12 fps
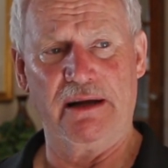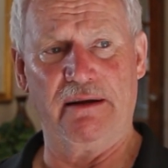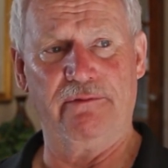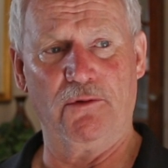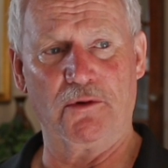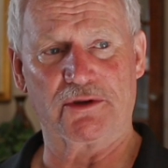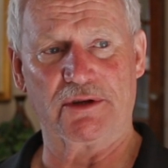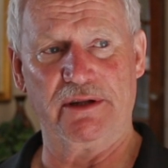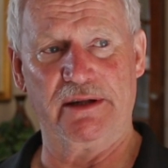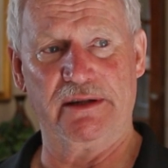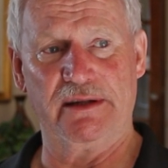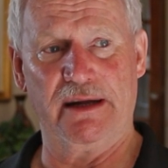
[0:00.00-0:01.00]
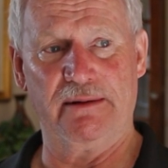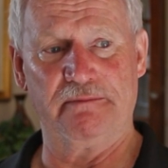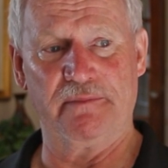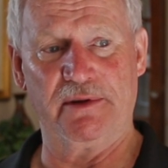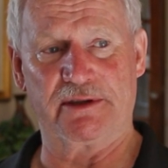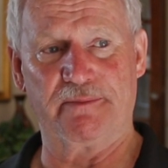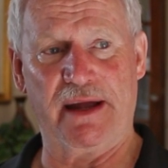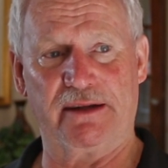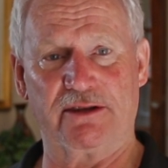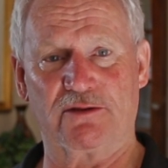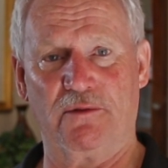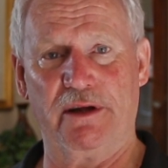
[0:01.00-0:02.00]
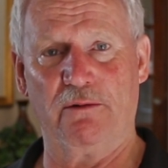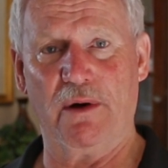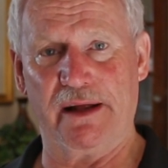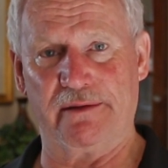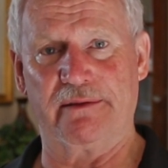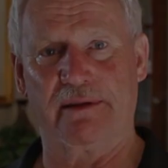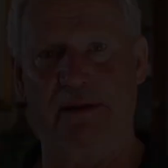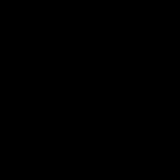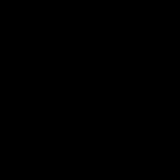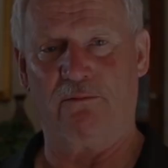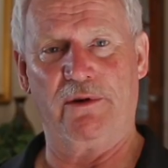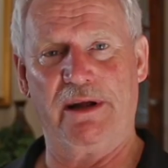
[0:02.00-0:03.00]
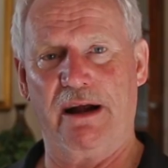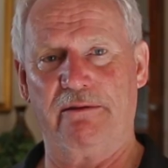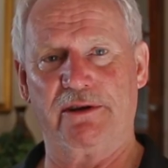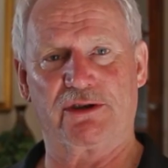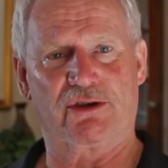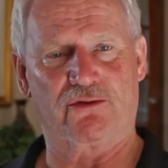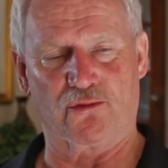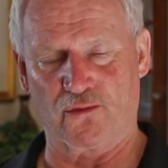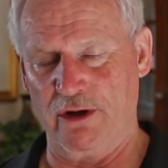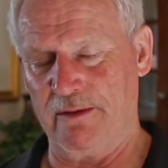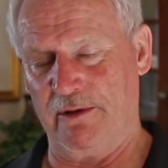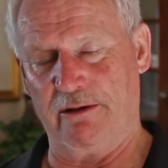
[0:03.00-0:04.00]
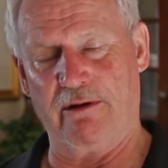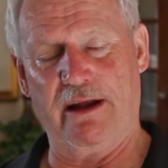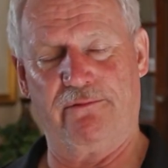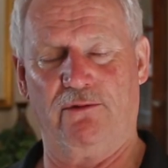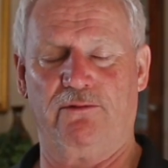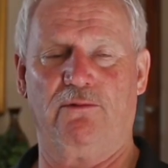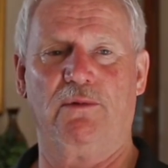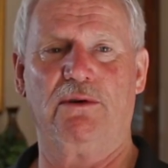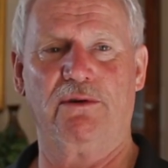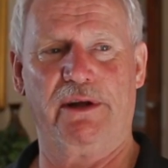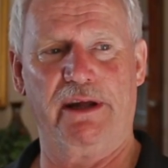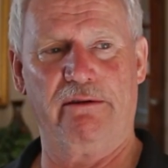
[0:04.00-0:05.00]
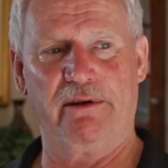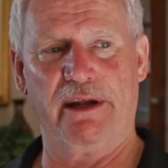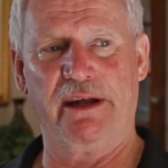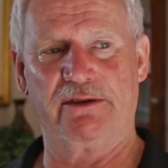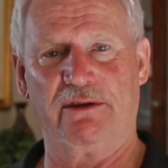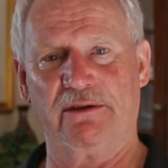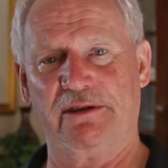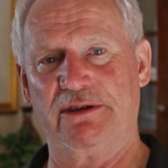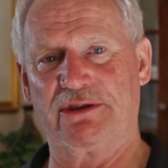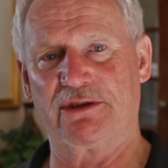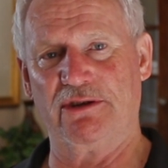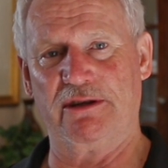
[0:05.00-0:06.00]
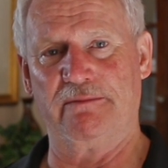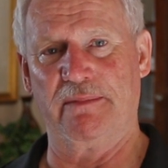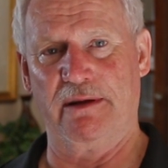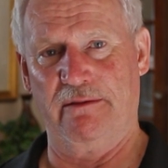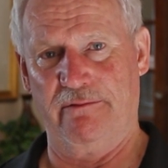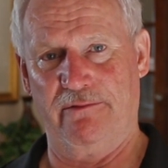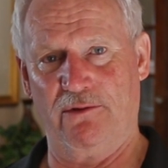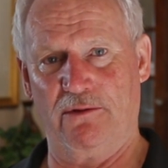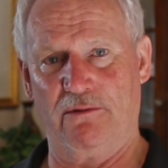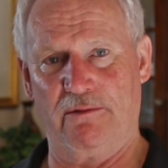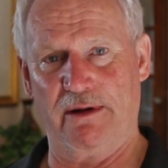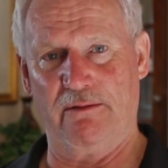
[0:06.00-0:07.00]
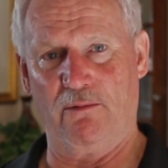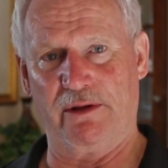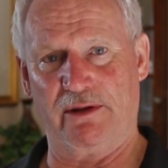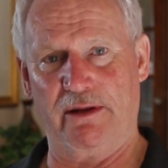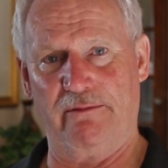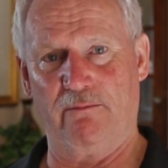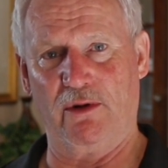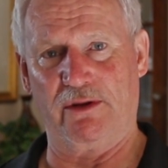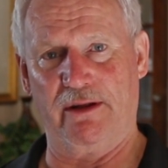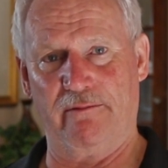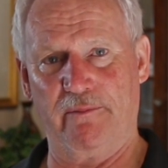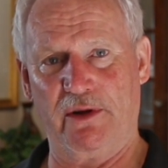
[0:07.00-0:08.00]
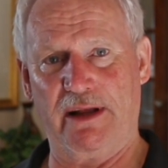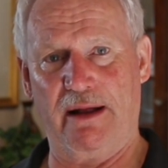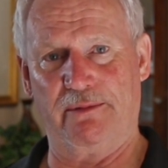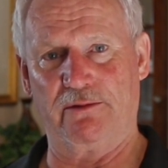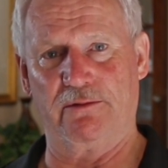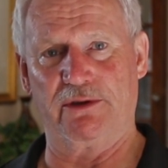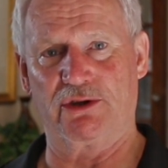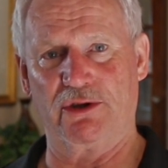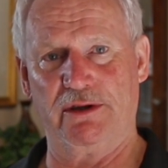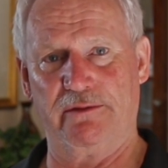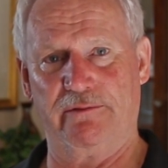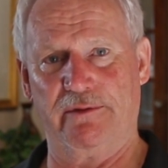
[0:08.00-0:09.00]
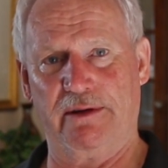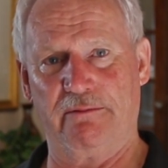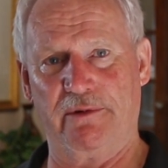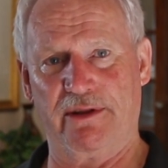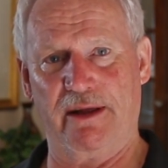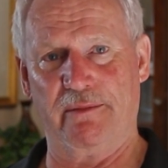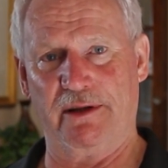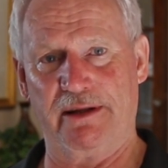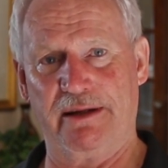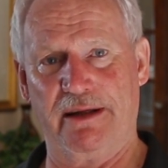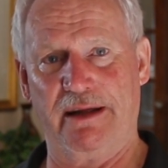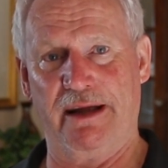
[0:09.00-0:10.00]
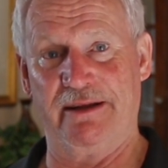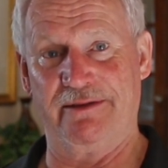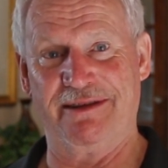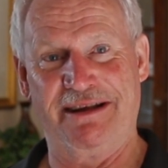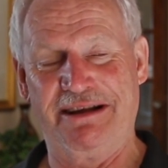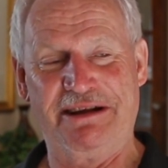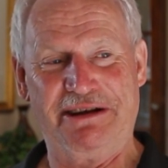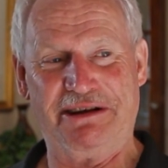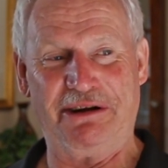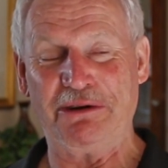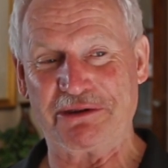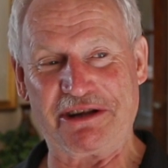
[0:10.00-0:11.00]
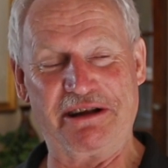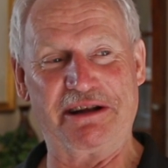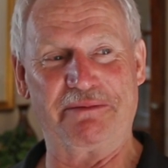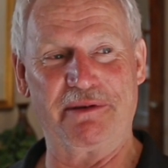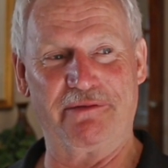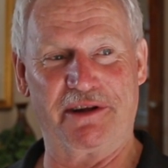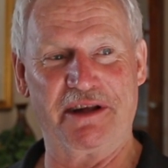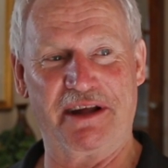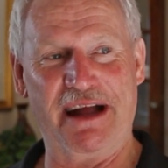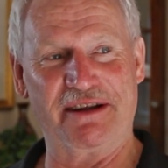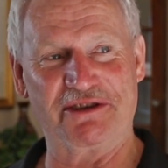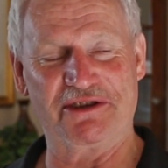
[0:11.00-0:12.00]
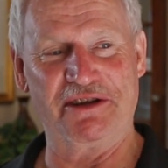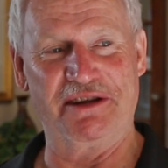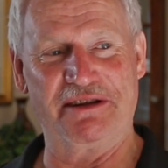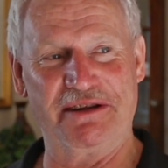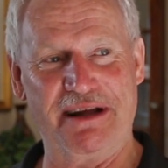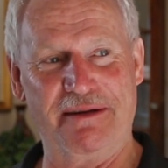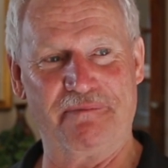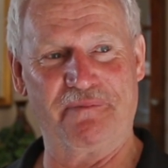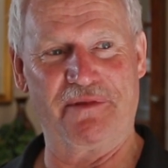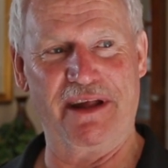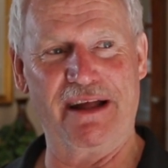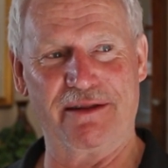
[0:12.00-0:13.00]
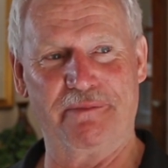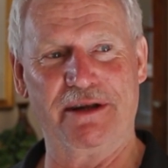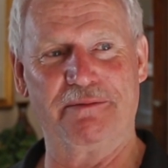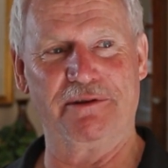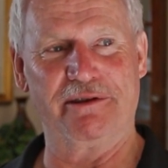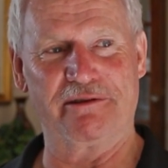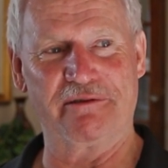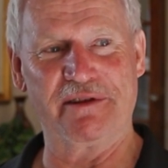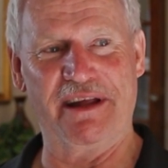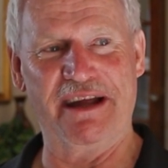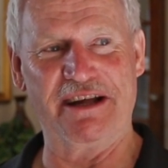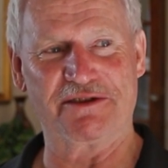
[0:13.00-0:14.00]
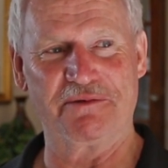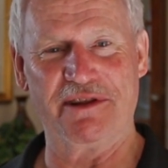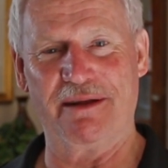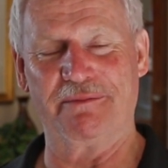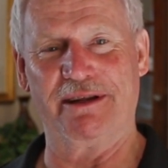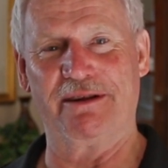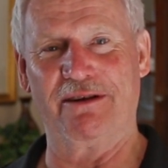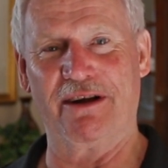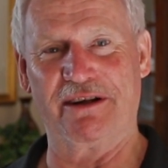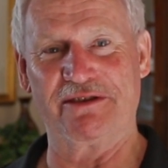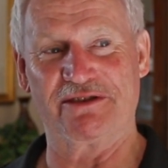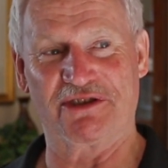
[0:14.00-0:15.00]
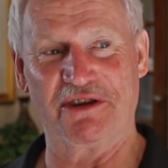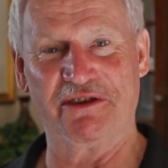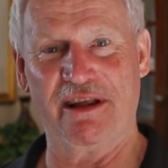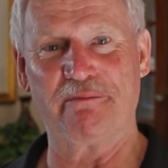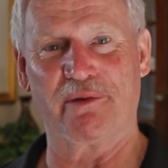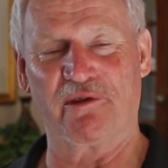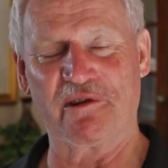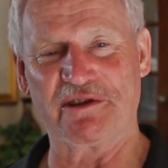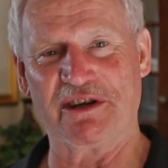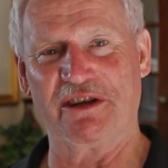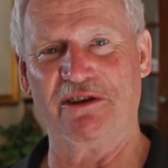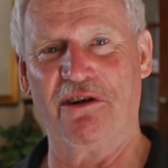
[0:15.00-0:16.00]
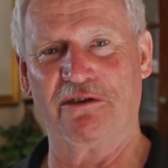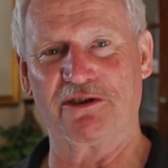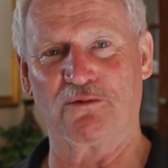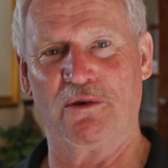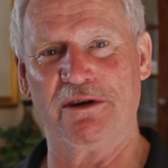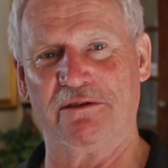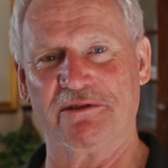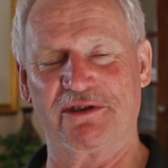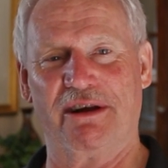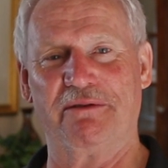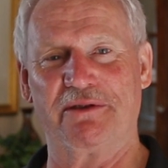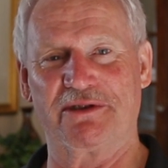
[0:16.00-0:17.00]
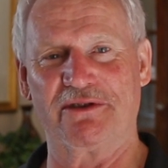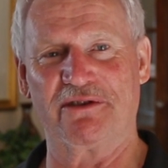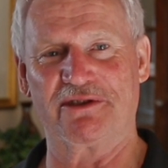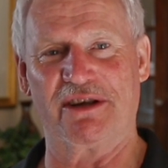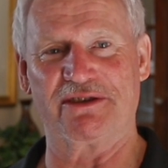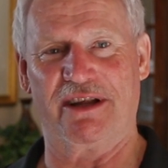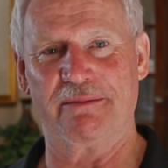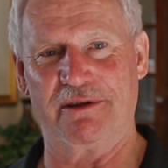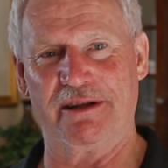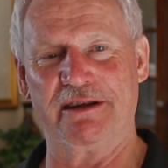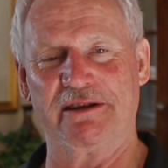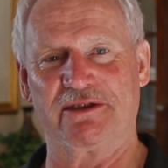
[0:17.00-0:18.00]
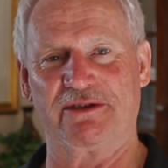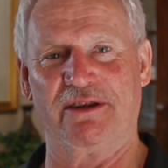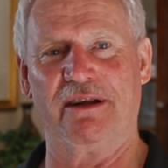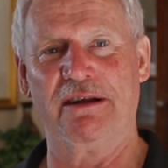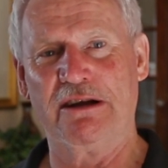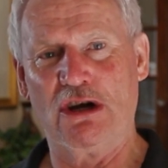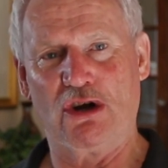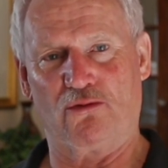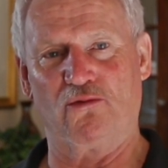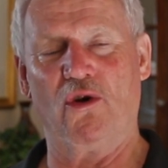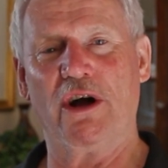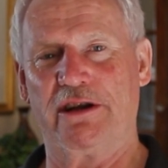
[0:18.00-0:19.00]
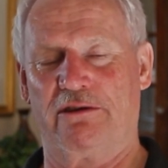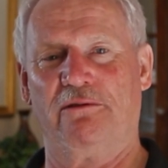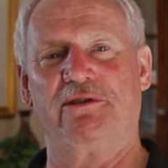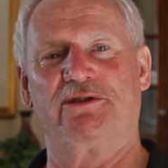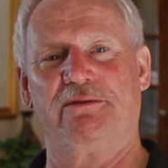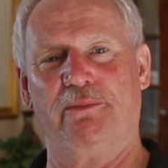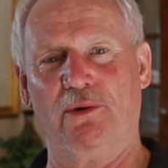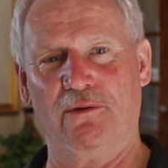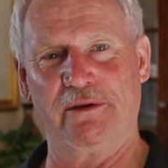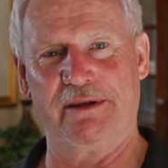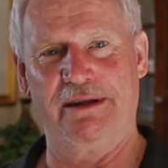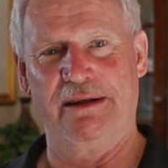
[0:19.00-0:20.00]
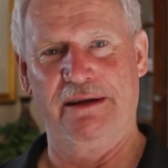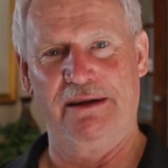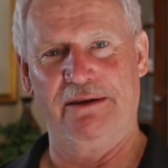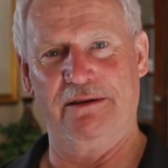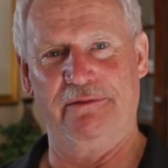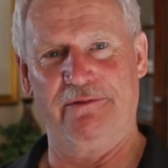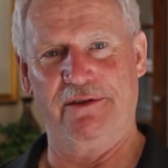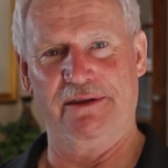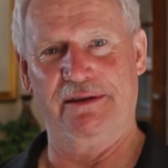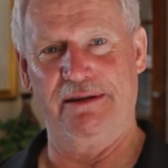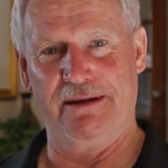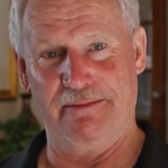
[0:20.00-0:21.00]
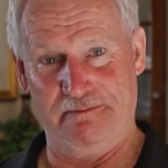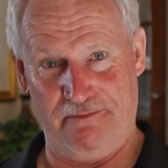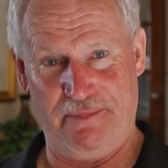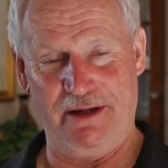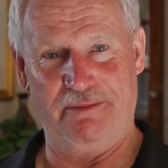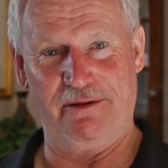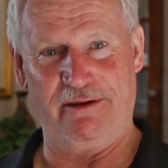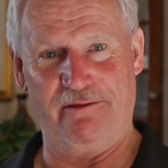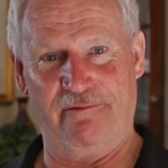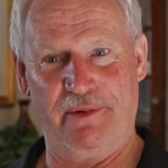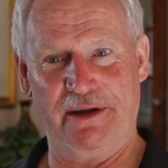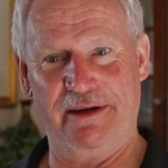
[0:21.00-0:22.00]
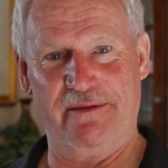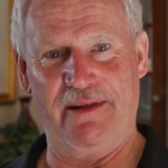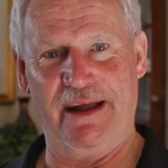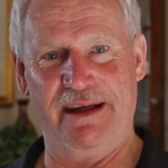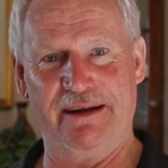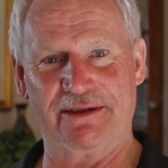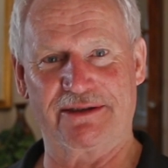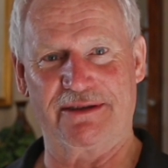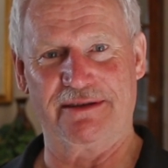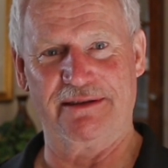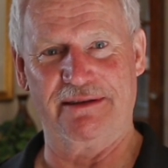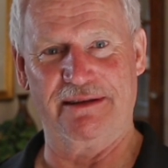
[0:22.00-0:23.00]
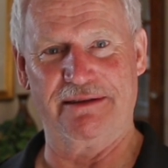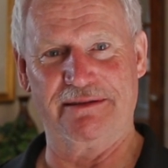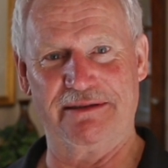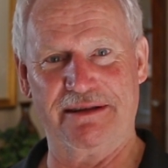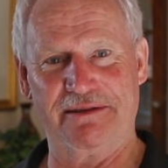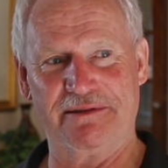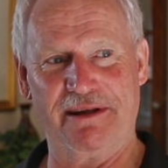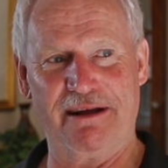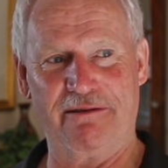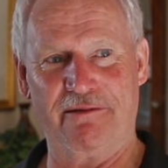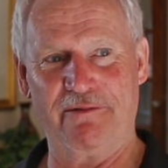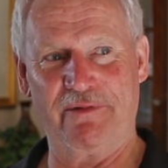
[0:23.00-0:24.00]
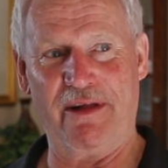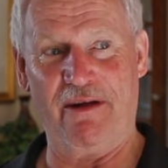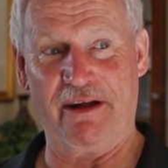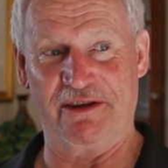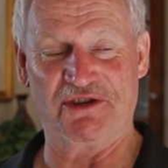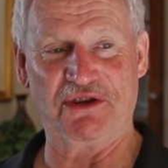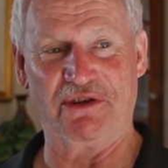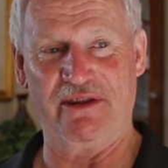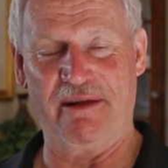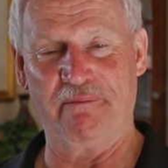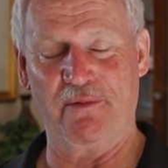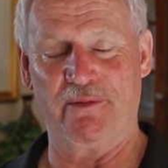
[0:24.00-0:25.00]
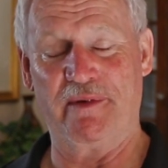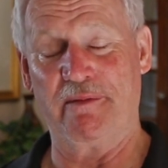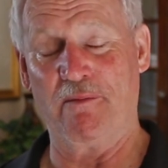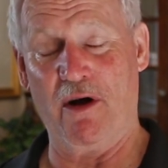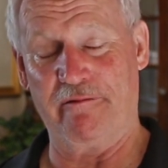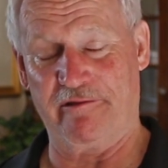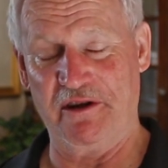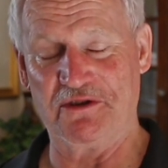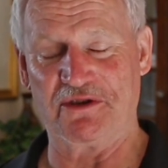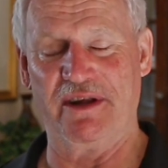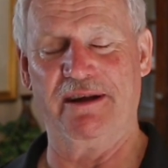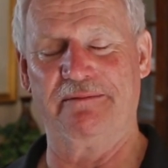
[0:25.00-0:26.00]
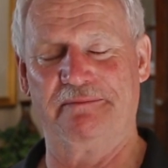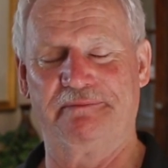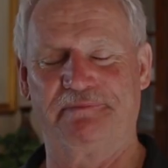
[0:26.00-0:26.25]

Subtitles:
unfortunately, it's back to square one. We are extremely grateful to WellCare and Anton and his team for what they've been able to achieve with Emily, and I also get a bit of a kick out of seeing the other people that are in the house with Emily. I can see them progressing along as well, so it's not just Emily, it's right across the board of the people that have been in the house, and I consider them to be my friends now.